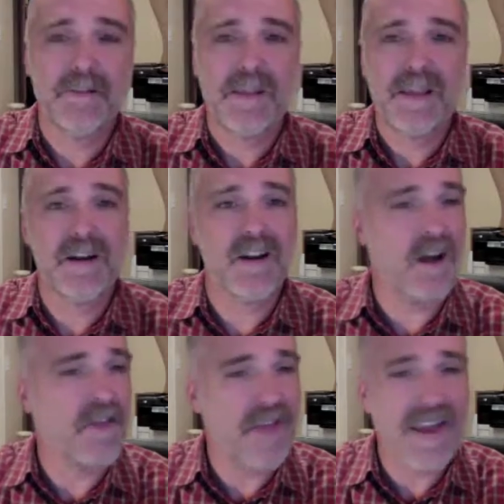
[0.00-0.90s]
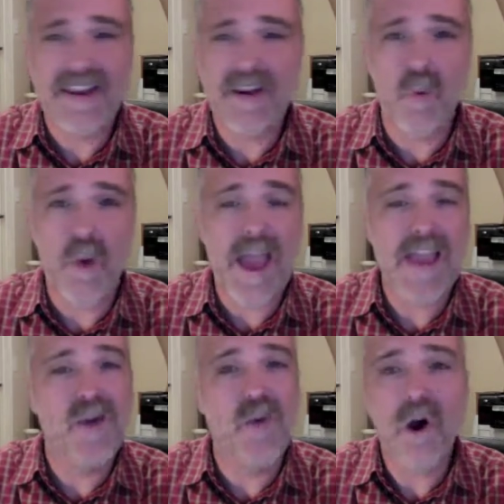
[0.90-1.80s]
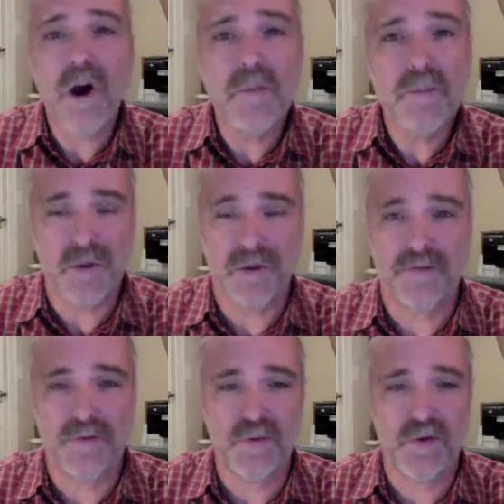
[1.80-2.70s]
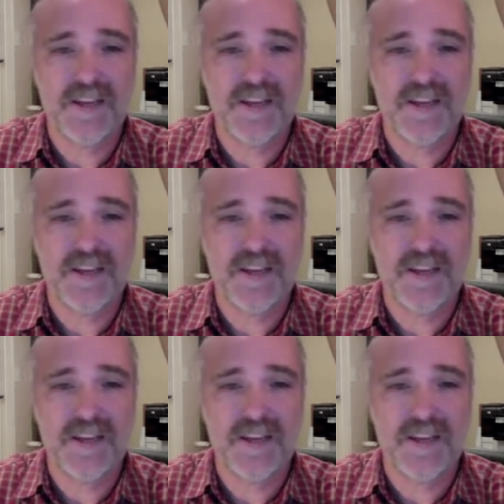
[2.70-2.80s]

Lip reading: in an authentic way, you are beautiful.